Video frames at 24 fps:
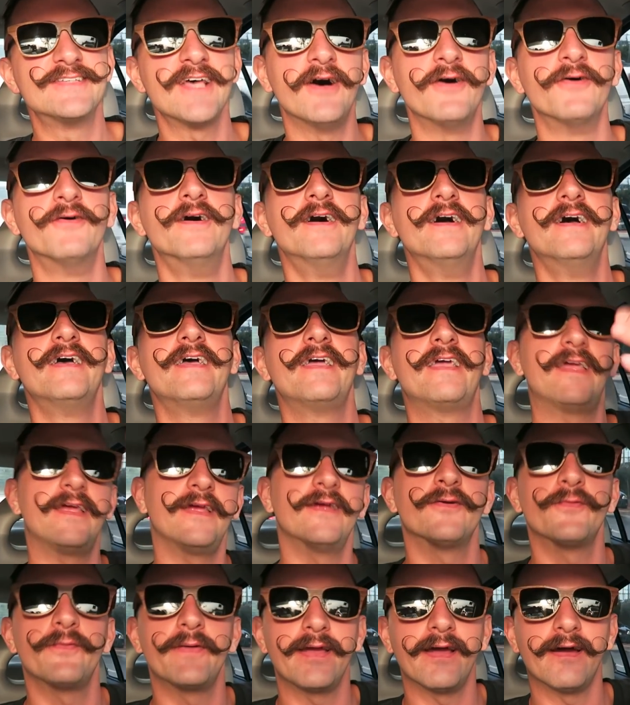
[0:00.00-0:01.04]
So
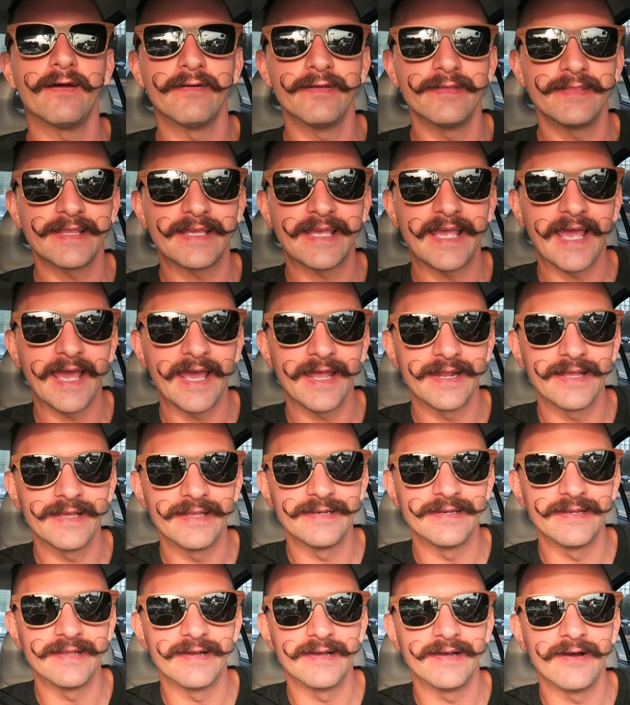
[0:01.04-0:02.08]
here we are in the
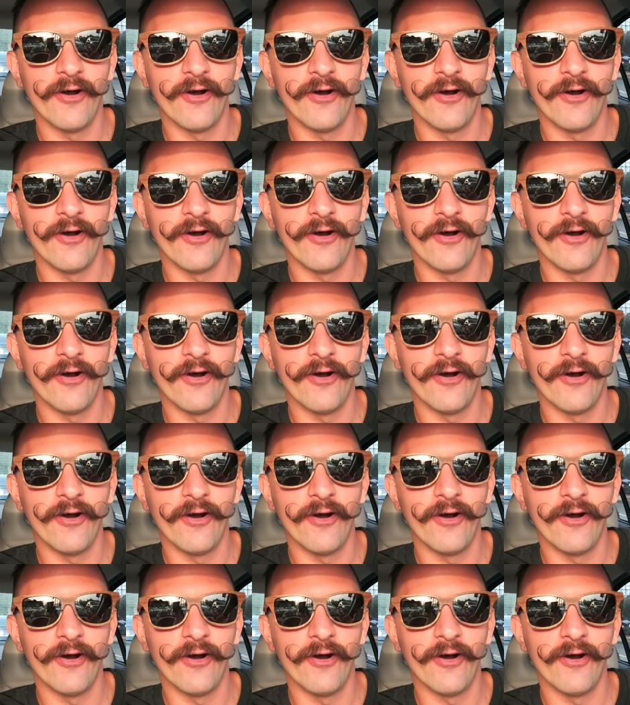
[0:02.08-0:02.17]
Canon.